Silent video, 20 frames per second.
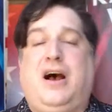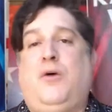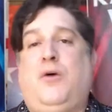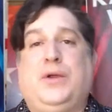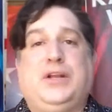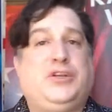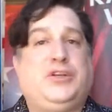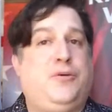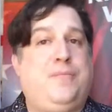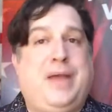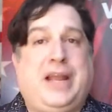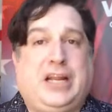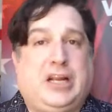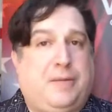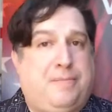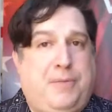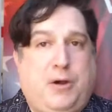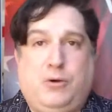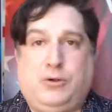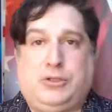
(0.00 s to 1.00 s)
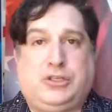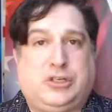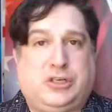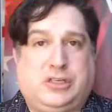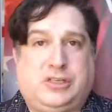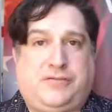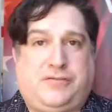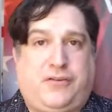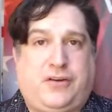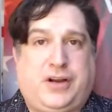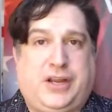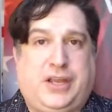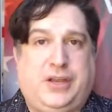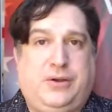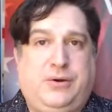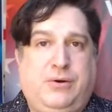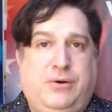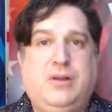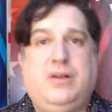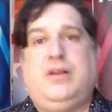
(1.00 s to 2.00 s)
We do make your posters for
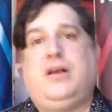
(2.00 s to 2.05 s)
you.